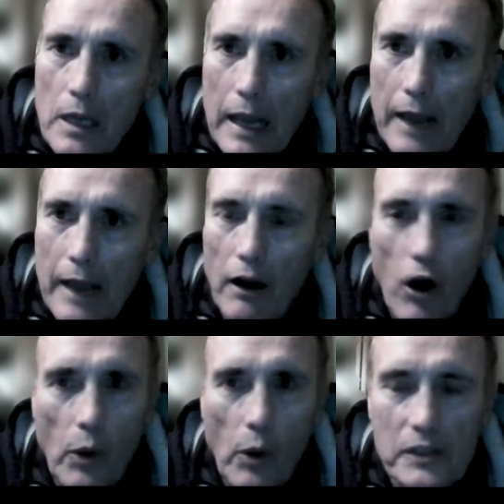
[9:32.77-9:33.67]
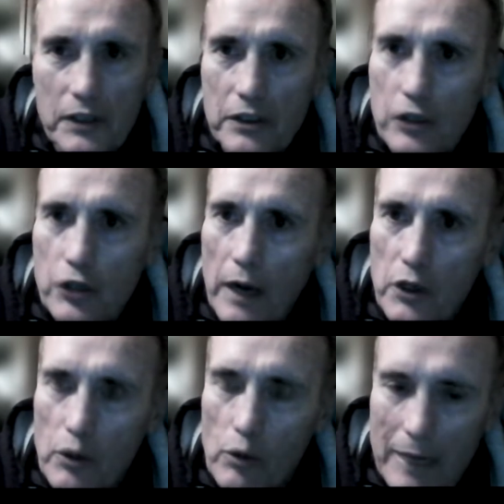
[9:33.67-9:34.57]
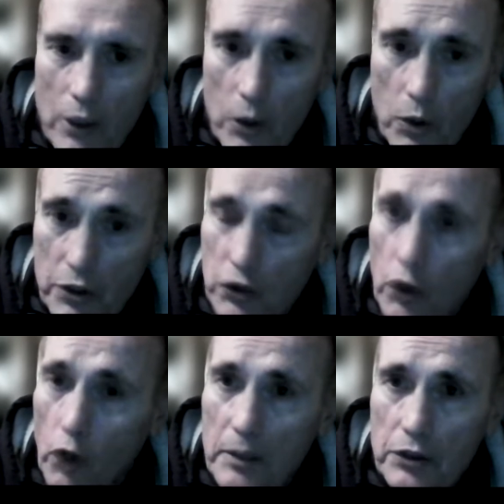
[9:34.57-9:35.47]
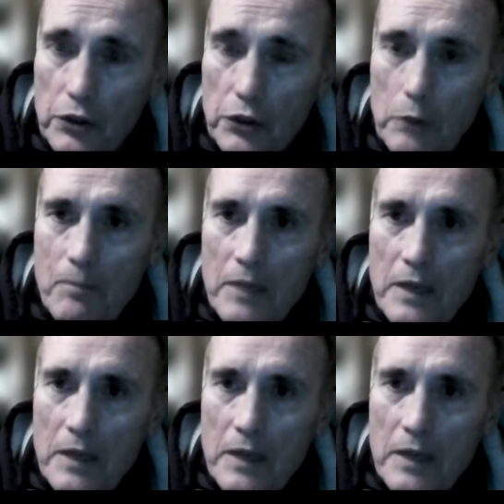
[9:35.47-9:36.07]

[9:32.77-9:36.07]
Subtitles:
And I always listened to try to do what my coaches told me to do.